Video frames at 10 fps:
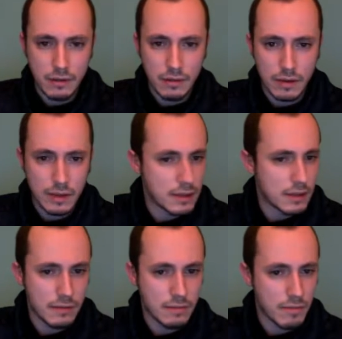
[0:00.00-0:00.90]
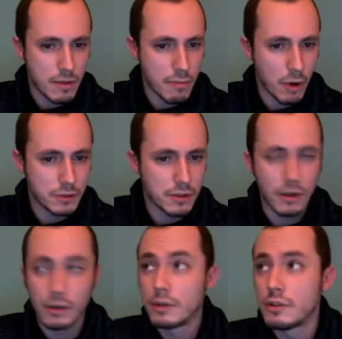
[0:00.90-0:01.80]
it is the most
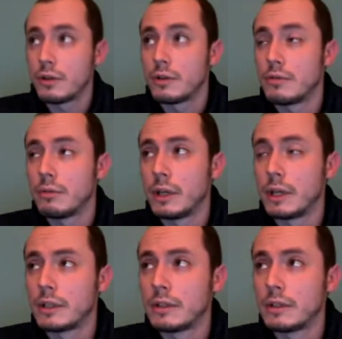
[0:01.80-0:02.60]
solid choice for black.